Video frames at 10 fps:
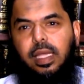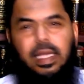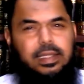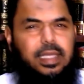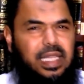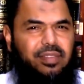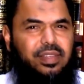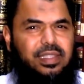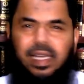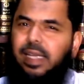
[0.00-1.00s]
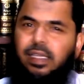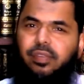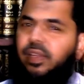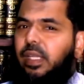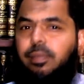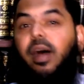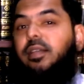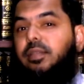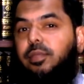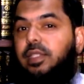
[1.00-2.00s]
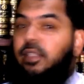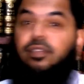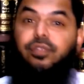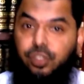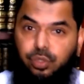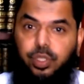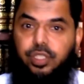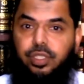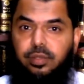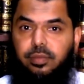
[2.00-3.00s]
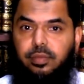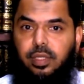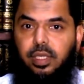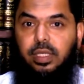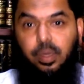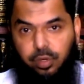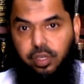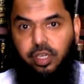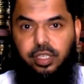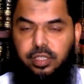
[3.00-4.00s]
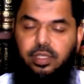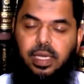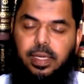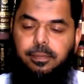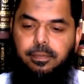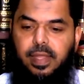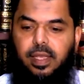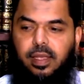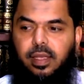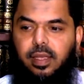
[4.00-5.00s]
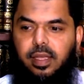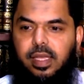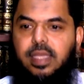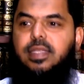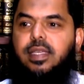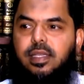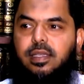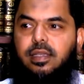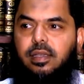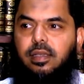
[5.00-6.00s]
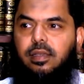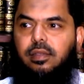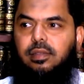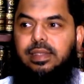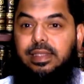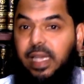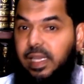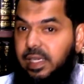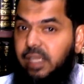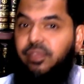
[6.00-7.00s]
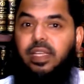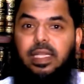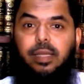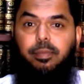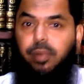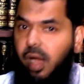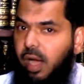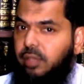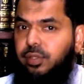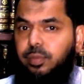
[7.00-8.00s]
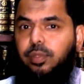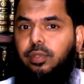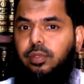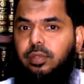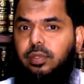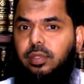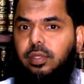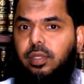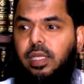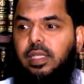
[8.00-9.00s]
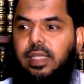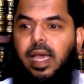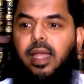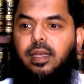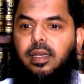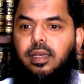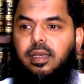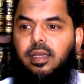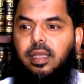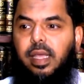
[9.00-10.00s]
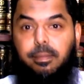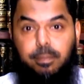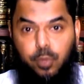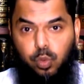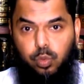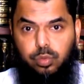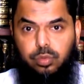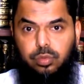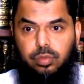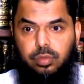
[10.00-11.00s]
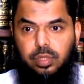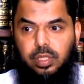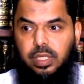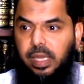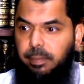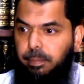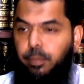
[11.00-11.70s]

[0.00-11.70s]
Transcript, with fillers: is it even scientifically possible? That's the first question that we're going to address tonight. Is it scientifically possible that a moon can